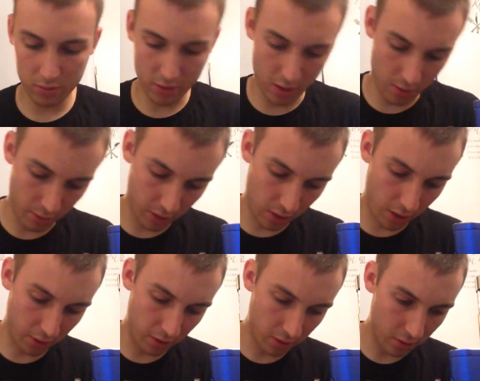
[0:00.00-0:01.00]
There we
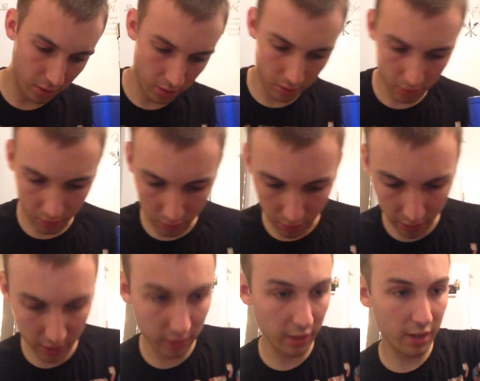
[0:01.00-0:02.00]
go. Oh, I
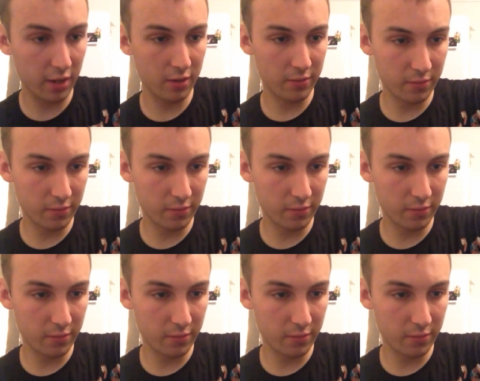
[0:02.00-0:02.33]
need that.